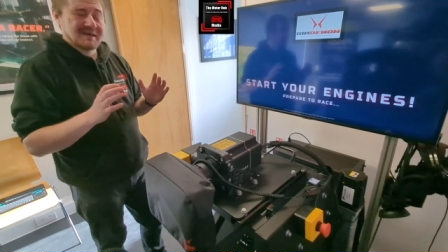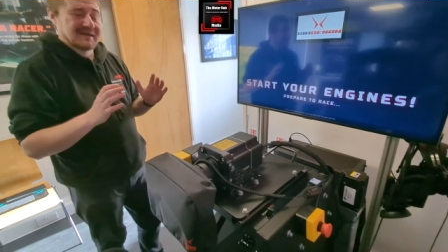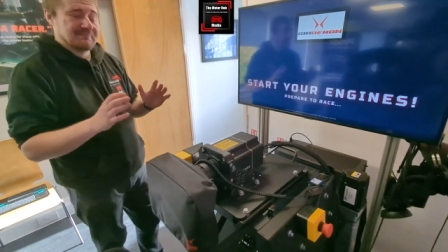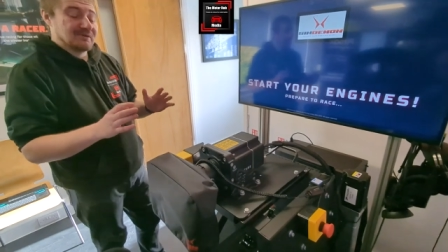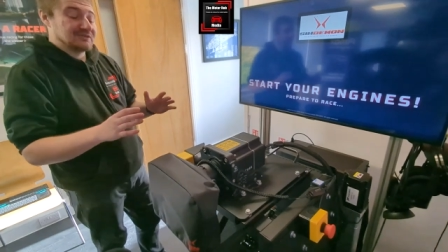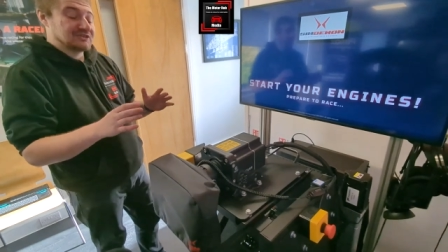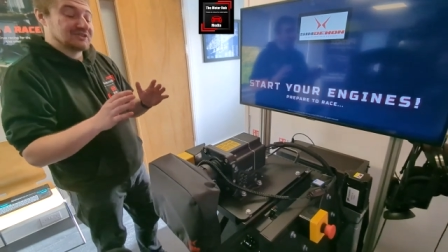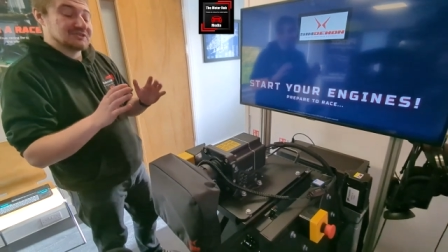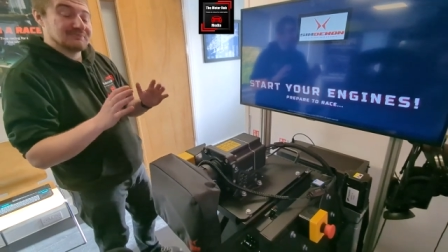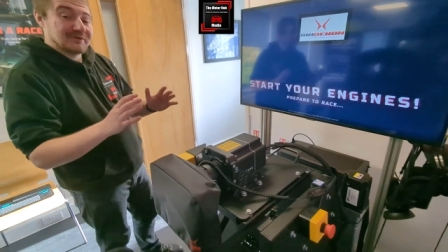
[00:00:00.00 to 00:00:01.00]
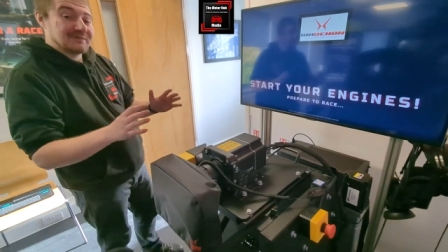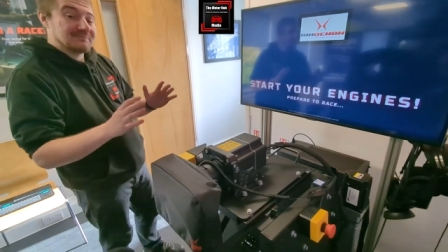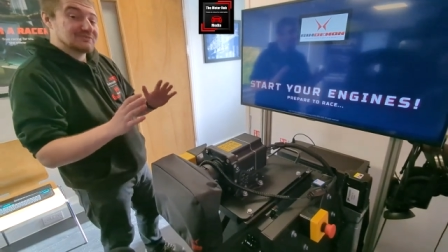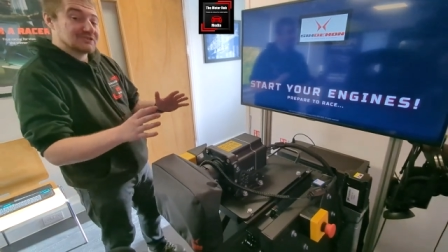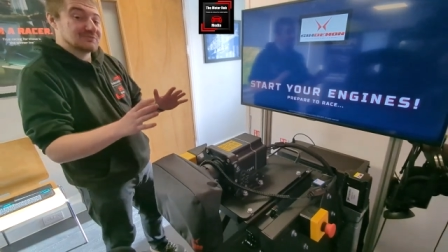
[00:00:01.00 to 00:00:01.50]
pack a punch. This might
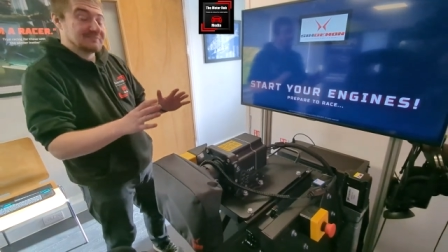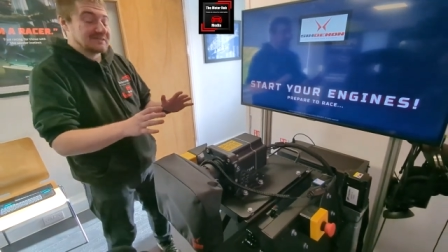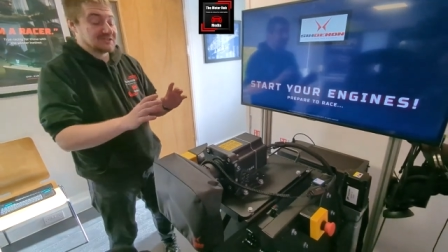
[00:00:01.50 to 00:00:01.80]
just be